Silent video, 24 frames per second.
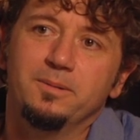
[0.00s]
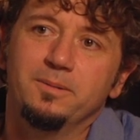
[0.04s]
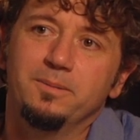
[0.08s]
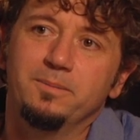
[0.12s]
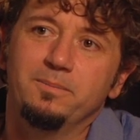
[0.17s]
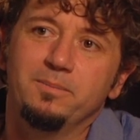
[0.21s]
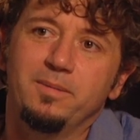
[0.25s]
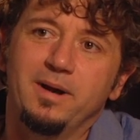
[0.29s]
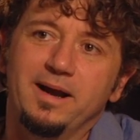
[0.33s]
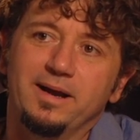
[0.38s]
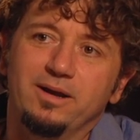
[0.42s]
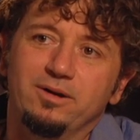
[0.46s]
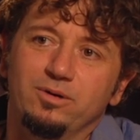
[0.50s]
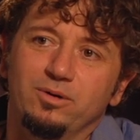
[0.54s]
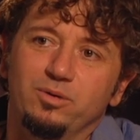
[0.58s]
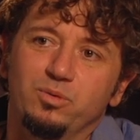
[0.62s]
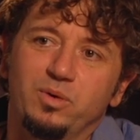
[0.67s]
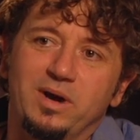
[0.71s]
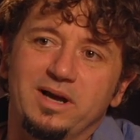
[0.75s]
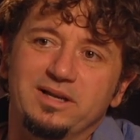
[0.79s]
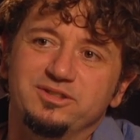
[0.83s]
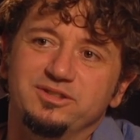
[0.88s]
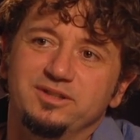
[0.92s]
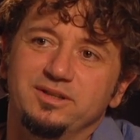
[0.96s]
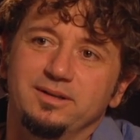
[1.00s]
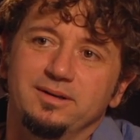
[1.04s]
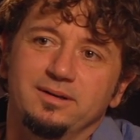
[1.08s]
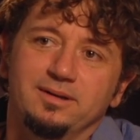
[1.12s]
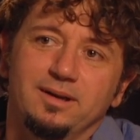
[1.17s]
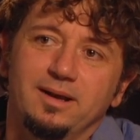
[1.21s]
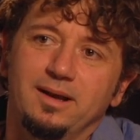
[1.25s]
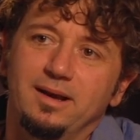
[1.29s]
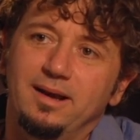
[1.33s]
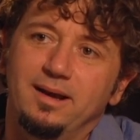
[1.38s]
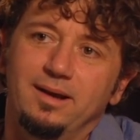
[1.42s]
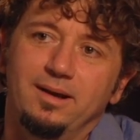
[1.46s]
Michael
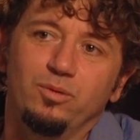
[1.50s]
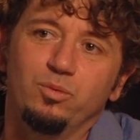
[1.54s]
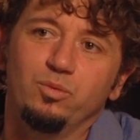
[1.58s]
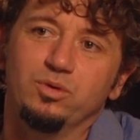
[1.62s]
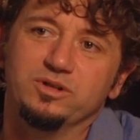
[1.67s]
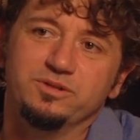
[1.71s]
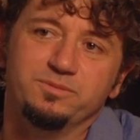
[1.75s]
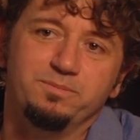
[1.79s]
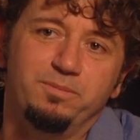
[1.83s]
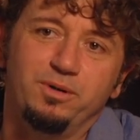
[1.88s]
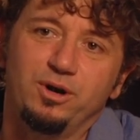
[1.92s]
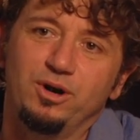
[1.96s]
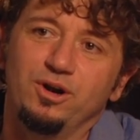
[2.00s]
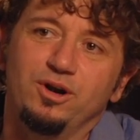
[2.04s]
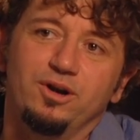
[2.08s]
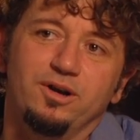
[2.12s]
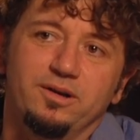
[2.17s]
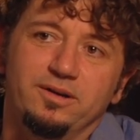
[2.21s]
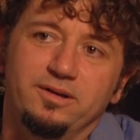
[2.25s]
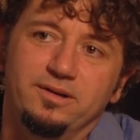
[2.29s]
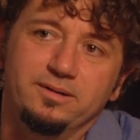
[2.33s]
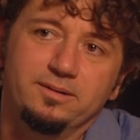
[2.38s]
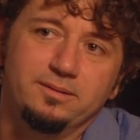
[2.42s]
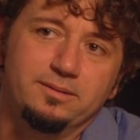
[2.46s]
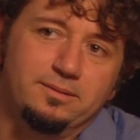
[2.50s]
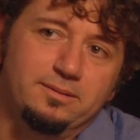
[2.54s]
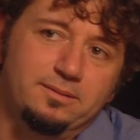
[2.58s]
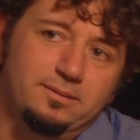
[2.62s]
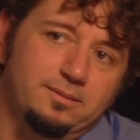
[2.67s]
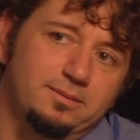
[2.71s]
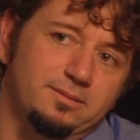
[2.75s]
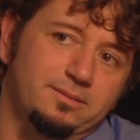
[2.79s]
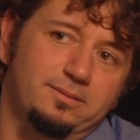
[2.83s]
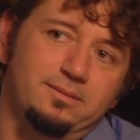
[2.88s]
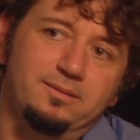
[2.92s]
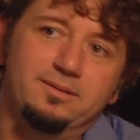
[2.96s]
Weston was burned
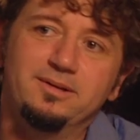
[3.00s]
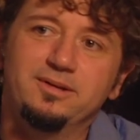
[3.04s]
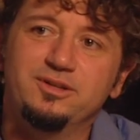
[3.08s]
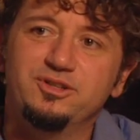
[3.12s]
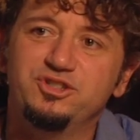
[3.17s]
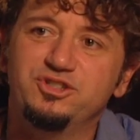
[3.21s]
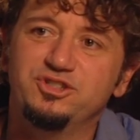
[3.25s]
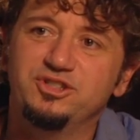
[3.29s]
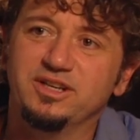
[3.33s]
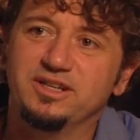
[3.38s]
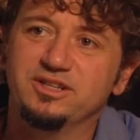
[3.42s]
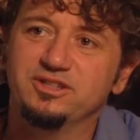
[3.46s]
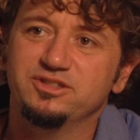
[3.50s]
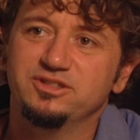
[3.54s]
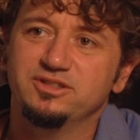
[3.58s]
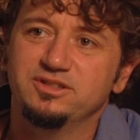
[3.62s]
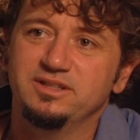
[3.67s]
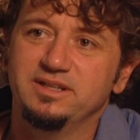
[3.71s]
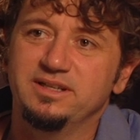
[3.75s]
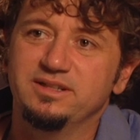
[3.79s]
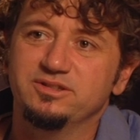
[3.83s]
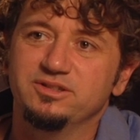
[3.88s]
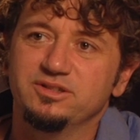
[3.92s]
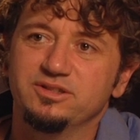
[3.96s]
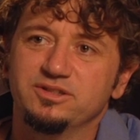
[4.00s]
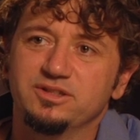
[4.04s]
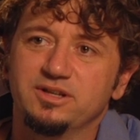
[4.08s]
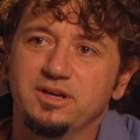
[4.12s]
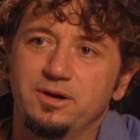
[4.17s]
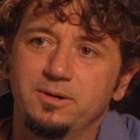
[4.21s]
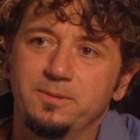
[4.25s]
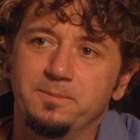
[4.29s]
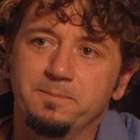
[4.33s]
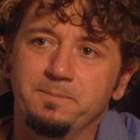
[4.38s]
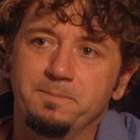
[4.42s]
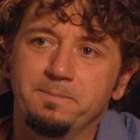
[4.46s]
6 seasons
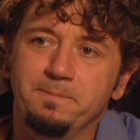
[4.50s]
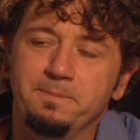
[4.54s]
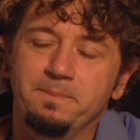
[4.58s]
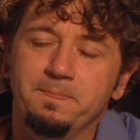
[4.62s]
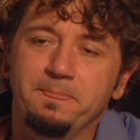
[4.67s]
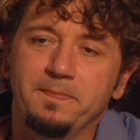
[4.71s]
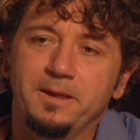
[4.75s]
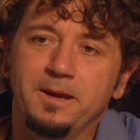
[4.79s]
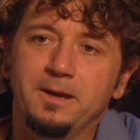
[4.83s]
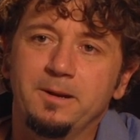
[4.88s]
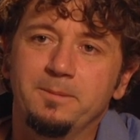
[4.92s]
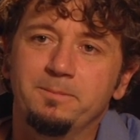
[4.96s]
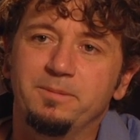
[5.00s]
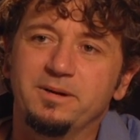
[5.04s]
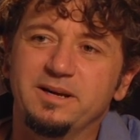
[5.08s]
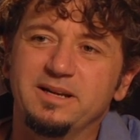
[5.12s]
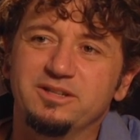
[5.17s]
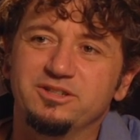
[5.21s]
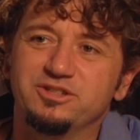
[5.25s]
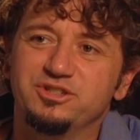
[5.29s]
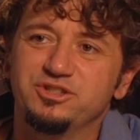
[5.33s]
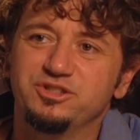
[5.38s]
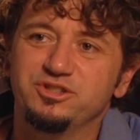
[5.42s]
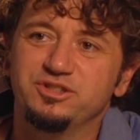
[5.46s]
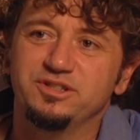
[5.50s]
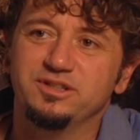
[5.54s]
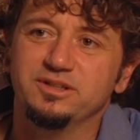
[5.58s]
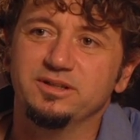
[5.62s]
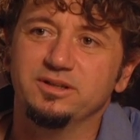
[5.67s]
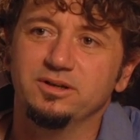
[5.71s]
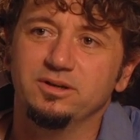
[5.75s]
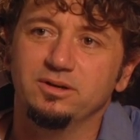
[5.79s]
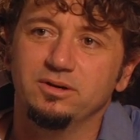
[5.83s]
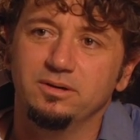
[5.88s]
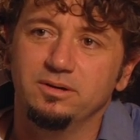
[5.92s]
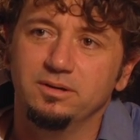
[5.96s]
ago, but he's
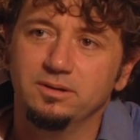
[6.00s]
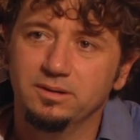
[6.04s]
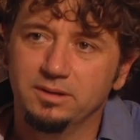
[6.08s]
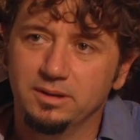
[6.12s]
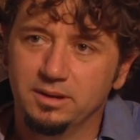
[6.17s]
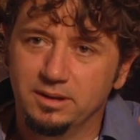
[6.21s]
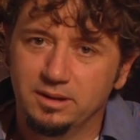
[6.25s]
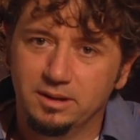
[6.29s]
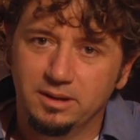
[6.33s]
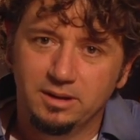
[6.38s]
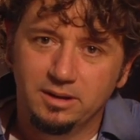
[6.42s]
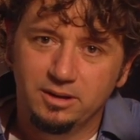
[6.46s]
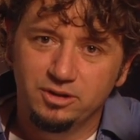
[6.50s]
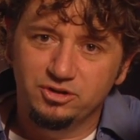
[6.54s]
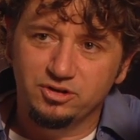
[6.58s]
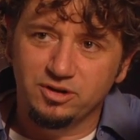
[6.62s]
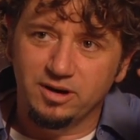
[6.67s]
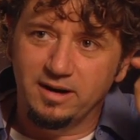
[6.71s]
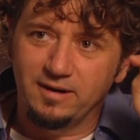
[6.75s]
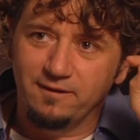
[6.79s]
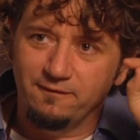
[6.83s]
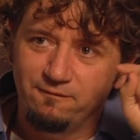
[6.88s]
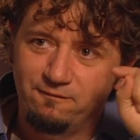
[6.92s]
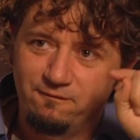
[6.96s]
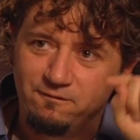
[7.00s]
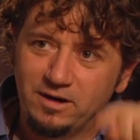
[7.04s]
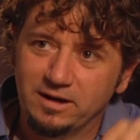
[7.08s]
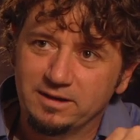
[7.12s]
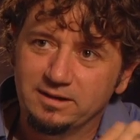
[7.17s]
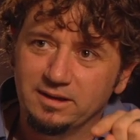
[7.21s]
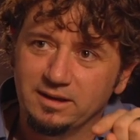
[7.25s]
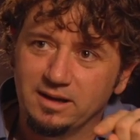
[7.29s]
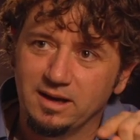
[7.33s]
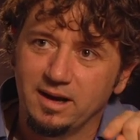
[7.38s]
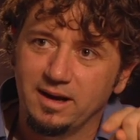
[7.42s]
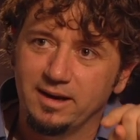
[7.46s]
still trying to fuck
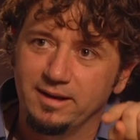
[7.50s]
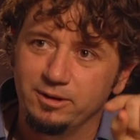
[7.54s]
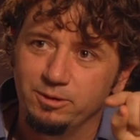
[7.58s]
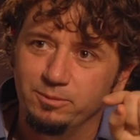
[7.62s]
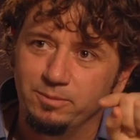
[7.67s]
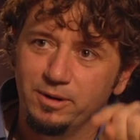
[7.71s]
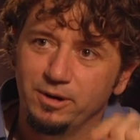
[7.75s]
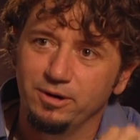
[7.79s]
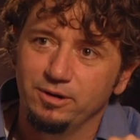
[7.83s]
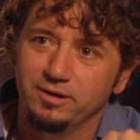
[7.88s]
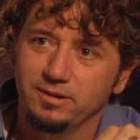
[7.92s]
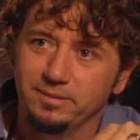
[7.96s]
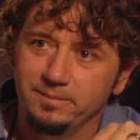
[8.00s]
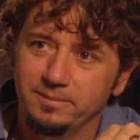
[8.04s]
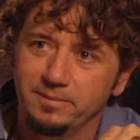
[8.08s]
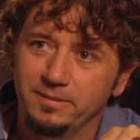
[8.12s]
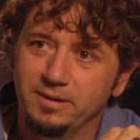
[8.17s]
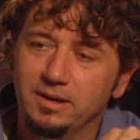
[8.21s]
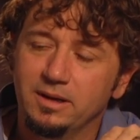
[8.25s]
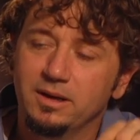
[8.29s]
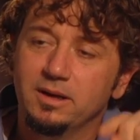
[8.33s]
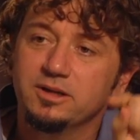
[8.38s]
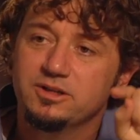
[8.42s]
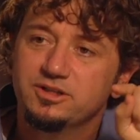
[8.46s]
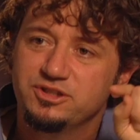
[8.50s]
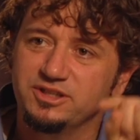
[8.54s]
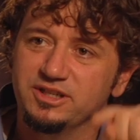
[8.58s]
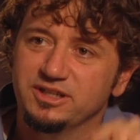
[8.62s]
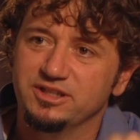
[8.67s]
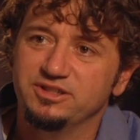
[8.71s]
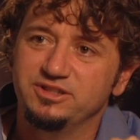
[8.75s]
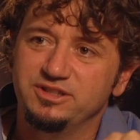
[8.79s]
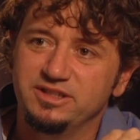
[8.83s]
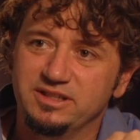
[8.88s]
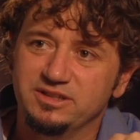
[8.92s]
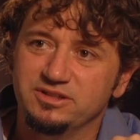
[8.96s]
the guy who burned him
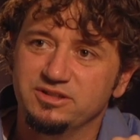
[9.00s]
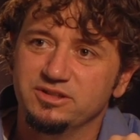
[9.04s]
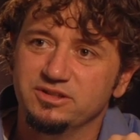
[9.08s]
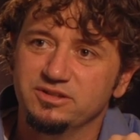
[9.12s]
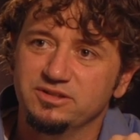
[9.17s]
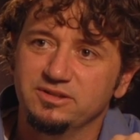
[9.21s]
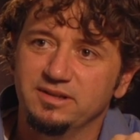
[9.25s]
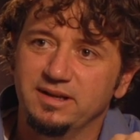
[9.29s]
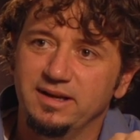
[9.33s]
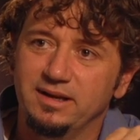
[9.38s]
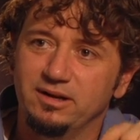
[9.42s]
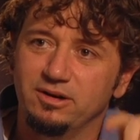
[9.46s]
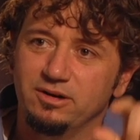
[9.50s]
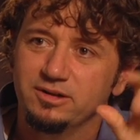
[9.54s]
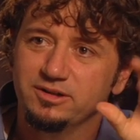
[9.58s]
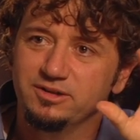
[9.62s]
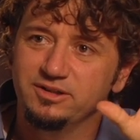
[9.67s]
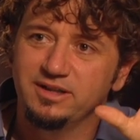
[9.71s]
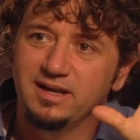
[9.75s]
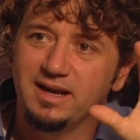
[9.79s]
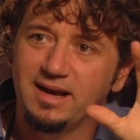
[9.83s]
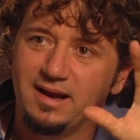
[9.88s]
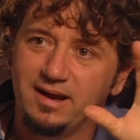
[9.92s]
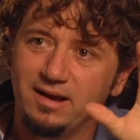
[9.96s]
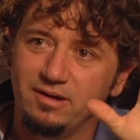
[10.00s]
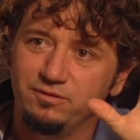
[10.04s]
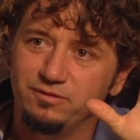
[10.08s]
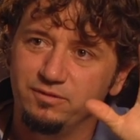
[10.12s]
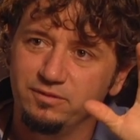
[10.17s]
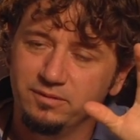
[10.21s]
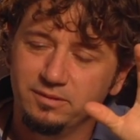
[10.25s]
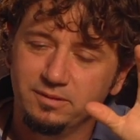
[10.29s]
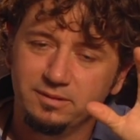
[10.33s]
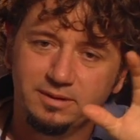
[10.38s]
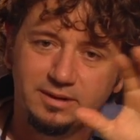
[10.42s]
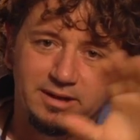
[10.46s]
6 seasons later. So you have,
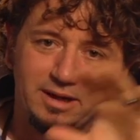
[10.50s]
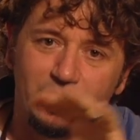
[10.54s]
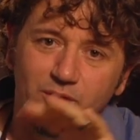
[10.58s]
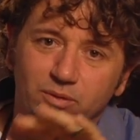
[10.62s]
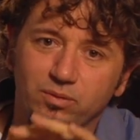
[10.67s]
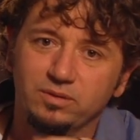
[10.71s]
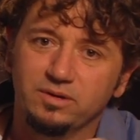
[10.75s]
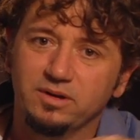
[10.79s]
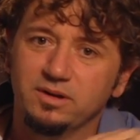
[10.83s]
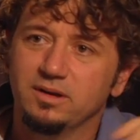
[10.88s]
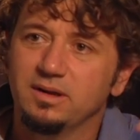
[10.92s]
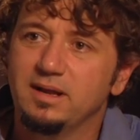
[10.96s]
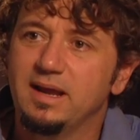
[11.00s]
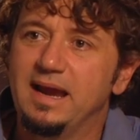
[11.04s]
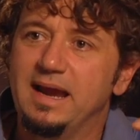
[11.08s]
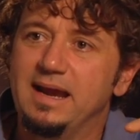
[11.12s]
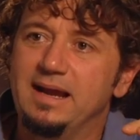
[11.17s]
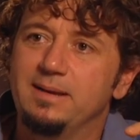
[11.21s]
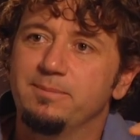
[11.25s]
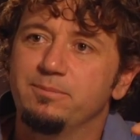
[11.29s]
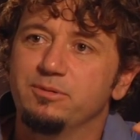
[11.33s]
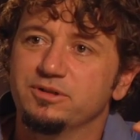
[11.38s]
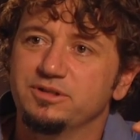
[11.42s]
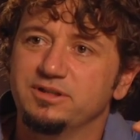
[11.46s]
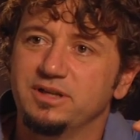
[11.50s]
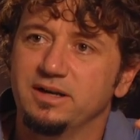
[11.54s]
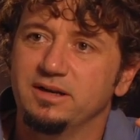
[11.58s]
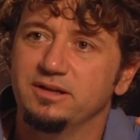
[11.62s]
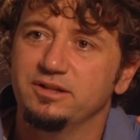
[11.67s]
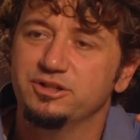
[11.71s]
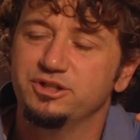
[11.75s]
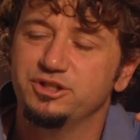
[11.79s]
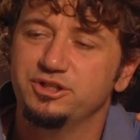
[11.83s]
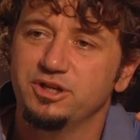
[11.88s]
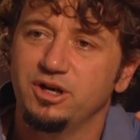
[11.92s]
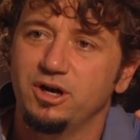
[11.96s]
80% of
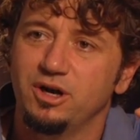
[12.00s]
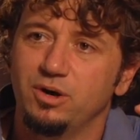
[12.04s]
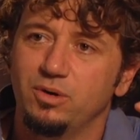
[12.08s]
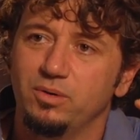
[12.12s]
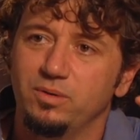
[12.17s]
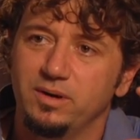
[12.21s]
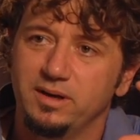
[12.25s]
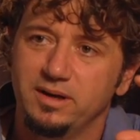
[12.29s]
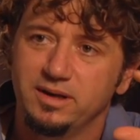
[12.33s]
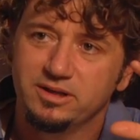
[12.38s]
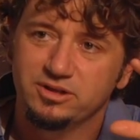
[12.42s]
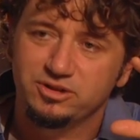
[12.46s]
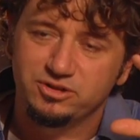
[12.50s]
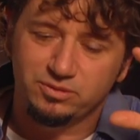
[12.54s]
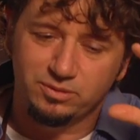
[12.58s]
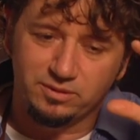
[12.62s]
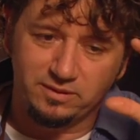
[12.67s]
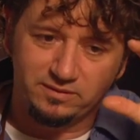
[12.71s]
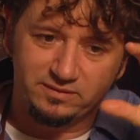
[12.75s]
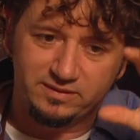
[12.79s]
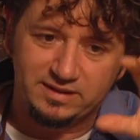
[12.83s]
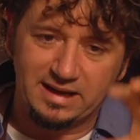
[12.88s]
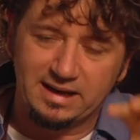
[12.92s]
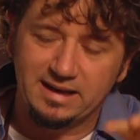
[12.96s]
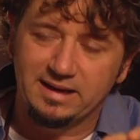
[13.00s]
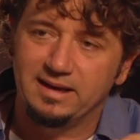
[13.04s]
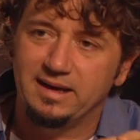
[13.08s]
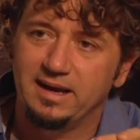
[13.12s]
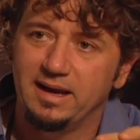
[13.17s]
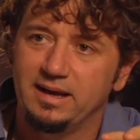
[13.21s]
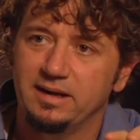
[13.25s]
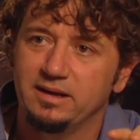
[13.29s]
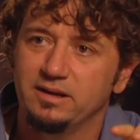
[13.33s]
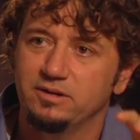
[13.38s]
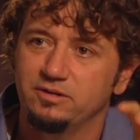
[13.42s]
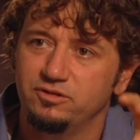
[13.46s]
the show is sort of
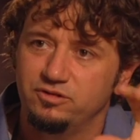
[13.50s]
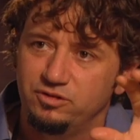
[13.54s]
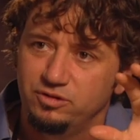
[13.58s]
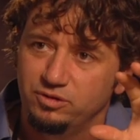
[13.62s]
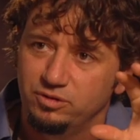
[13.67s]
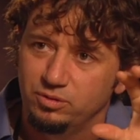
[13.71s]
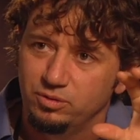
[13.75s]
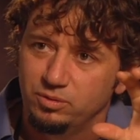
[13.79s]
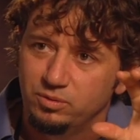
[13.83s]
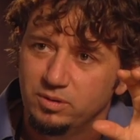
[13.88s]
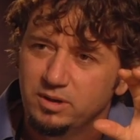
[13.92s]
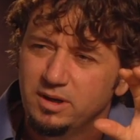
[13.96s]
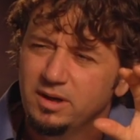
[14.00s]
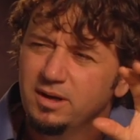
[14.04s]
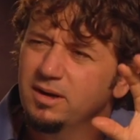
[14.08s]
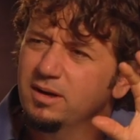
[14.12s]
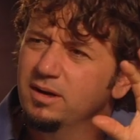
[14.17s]
dedicated to